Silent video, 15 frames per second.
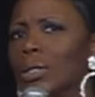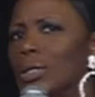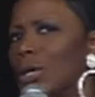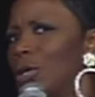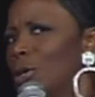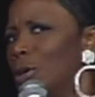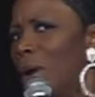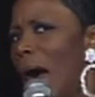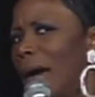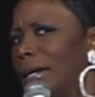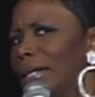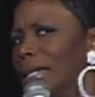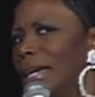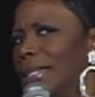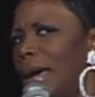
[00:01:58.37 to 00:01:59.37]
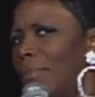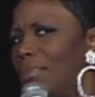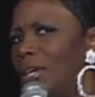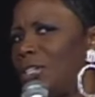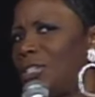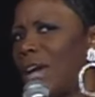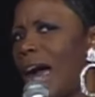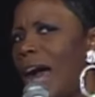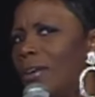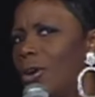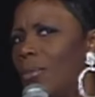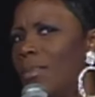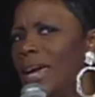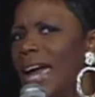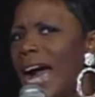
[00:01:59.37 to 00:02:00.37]
So you know I couldn't let that bitch shine
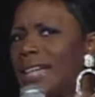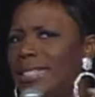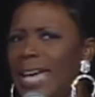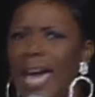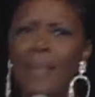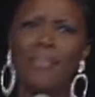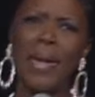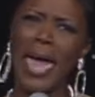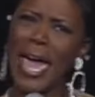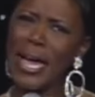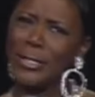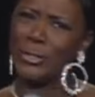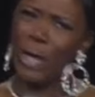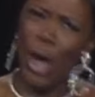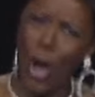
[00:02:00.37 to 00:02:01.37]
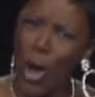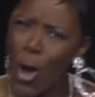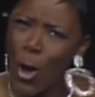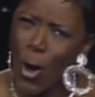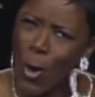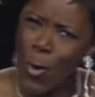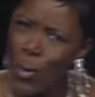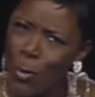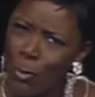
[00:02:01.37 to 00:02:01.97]
on me. I said, me too.